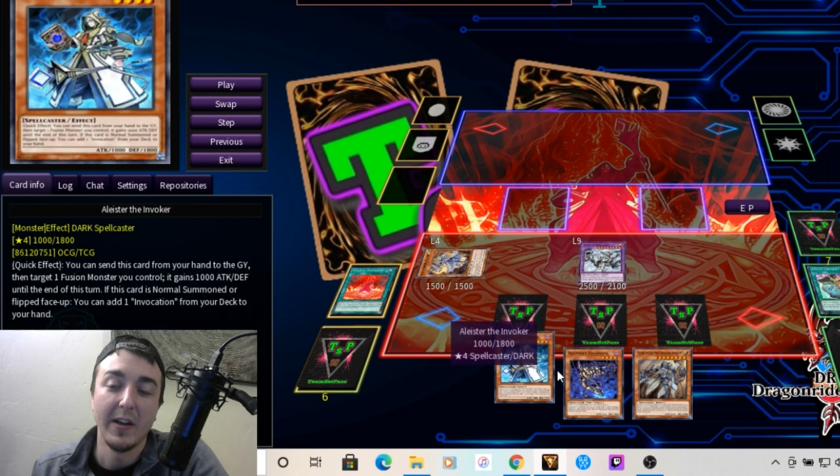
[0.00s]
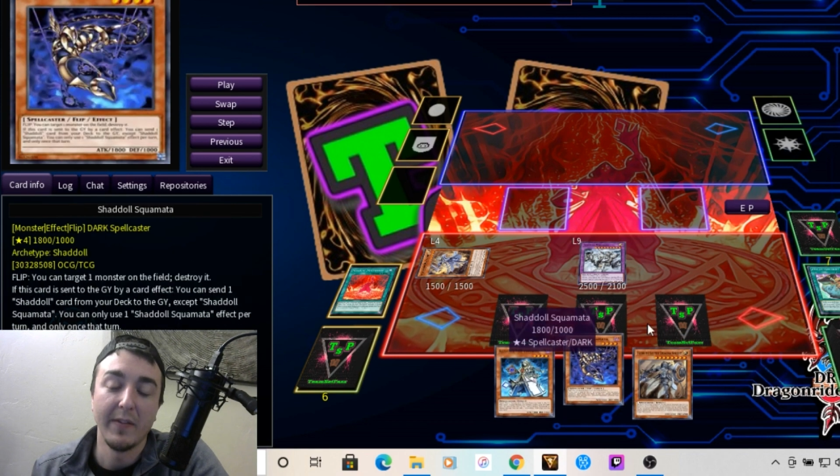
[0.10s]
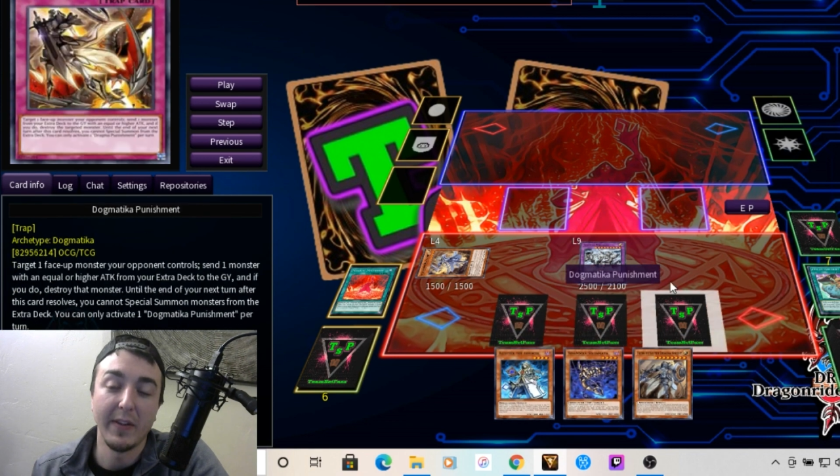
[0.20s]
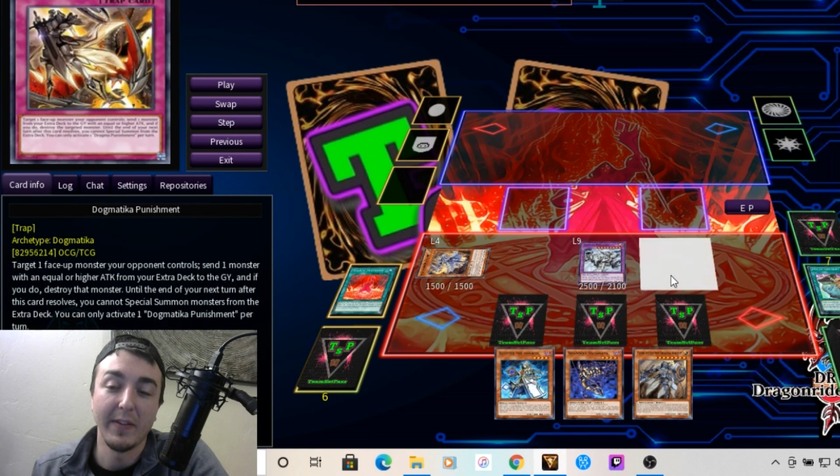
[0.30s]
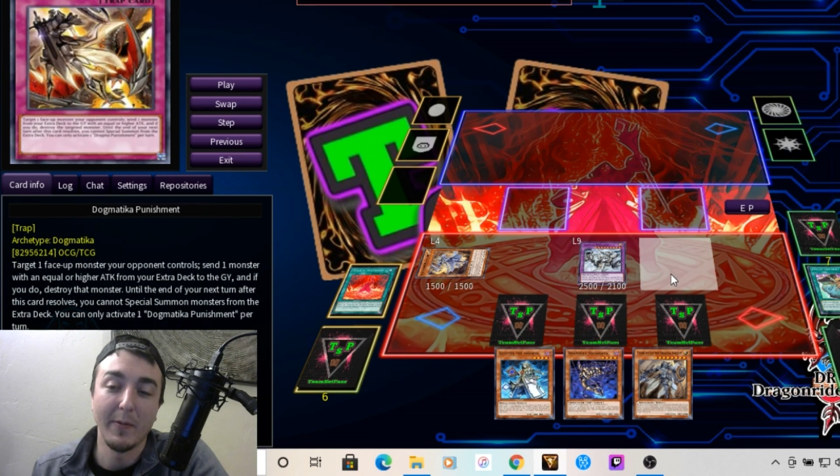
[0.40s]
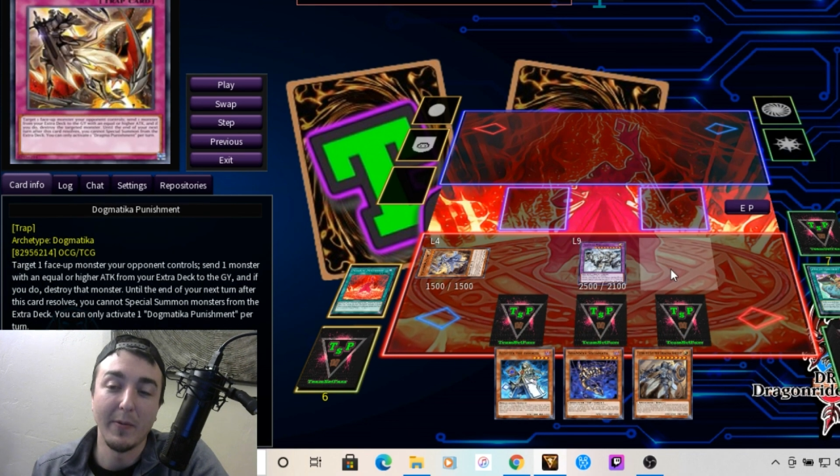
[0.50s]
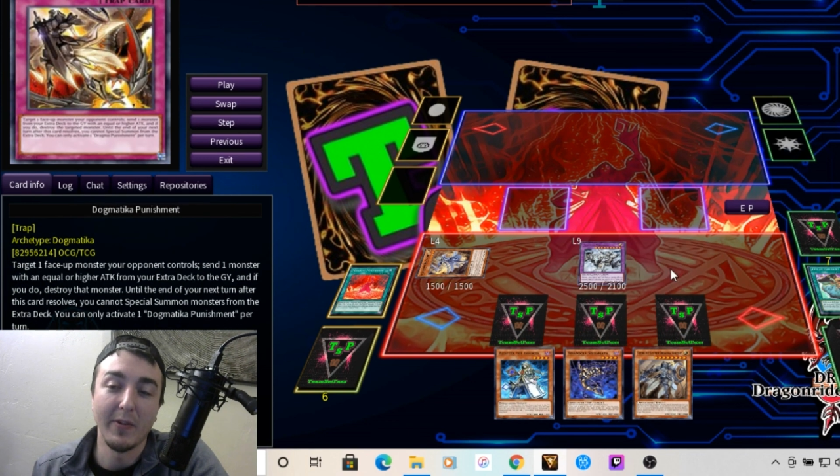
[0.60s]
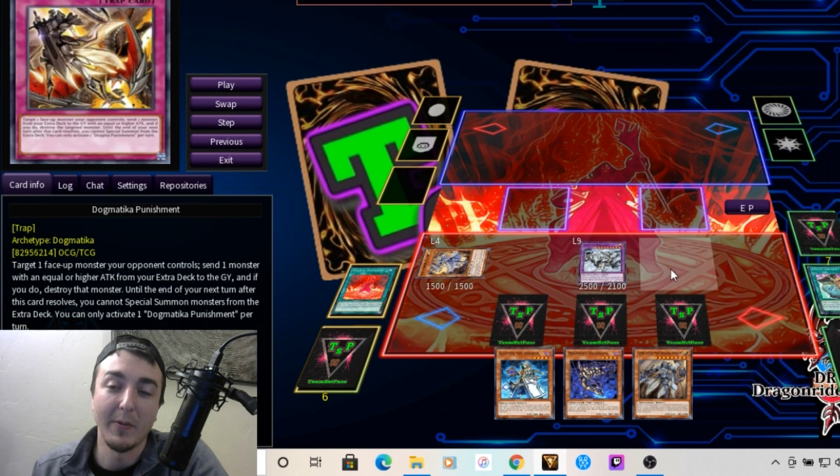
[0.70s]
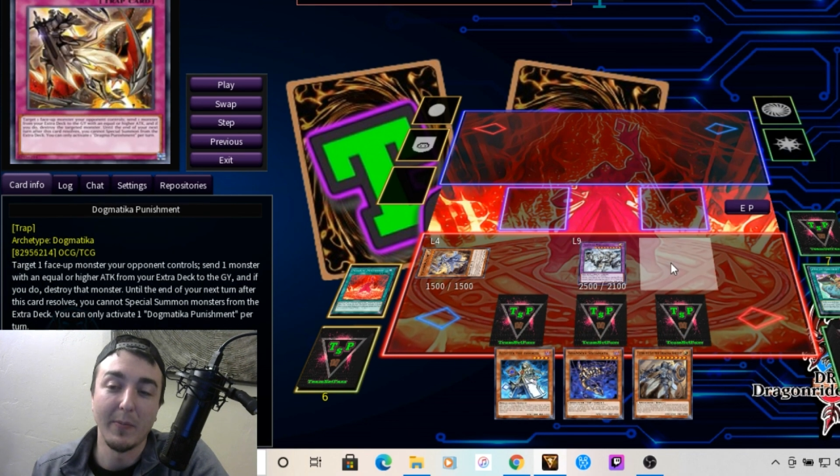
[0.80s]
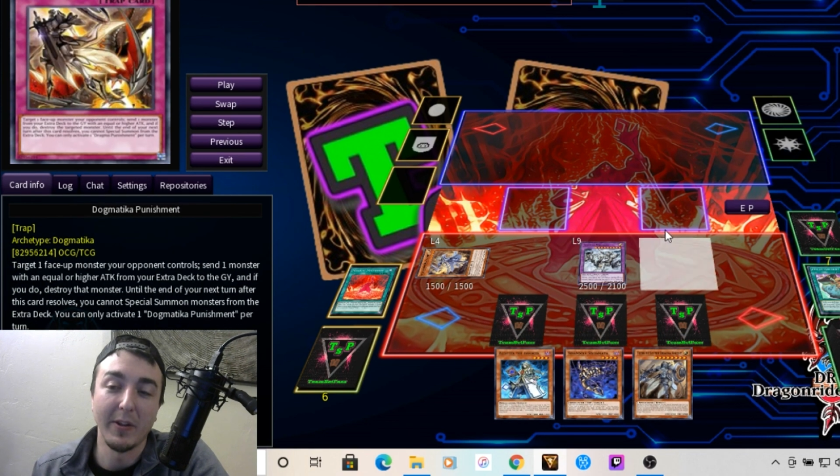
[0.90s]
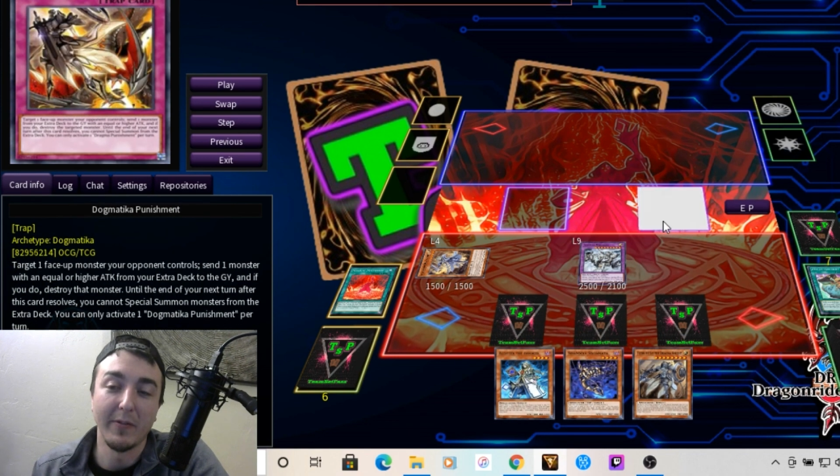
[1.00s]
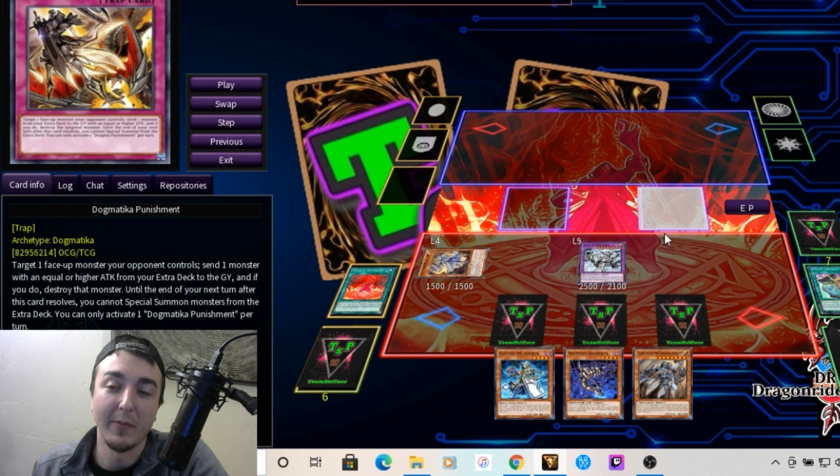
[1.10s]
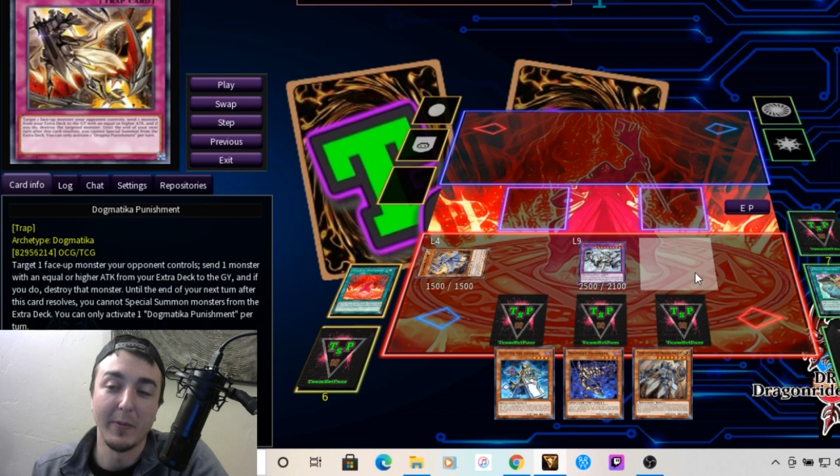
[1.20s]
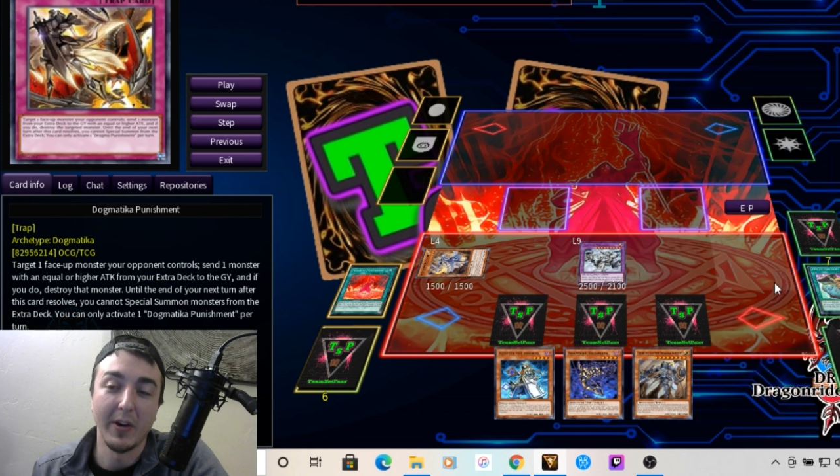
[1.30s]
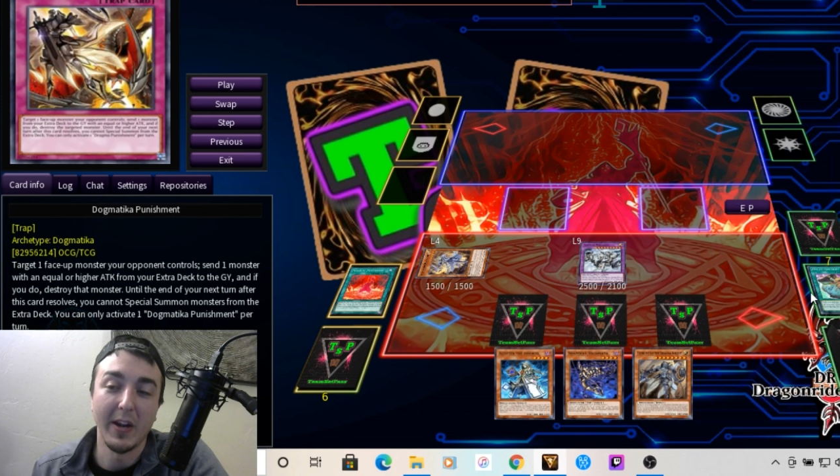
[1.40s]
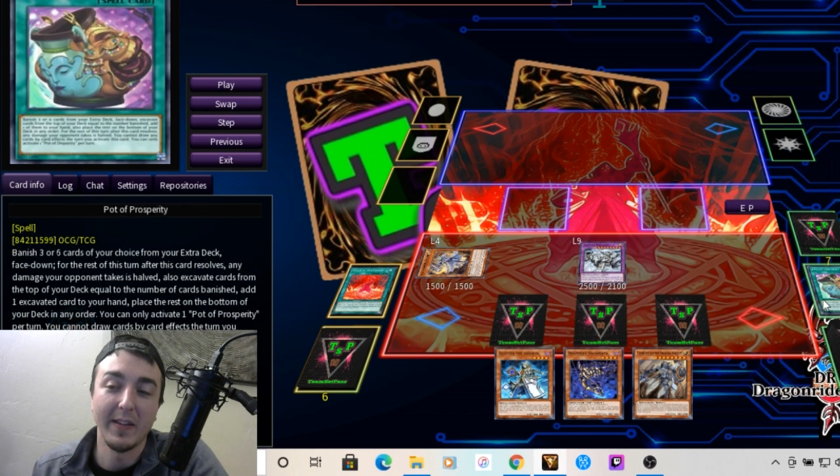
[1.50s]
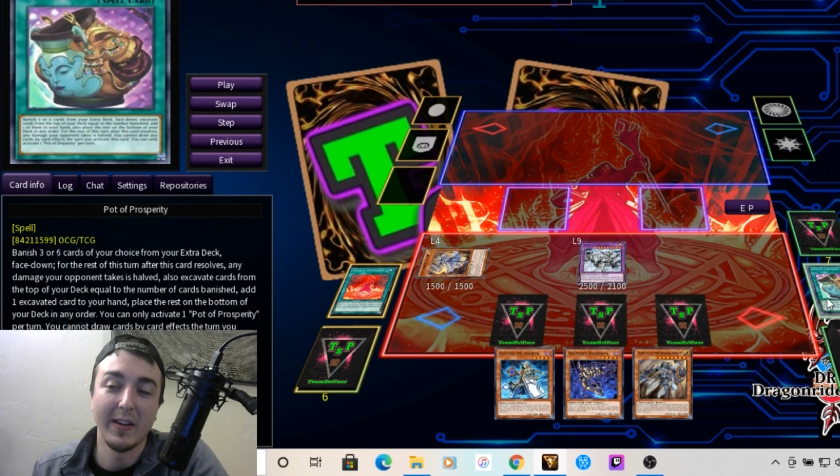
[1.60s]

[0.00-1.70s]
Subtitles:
if they summon something from their hand,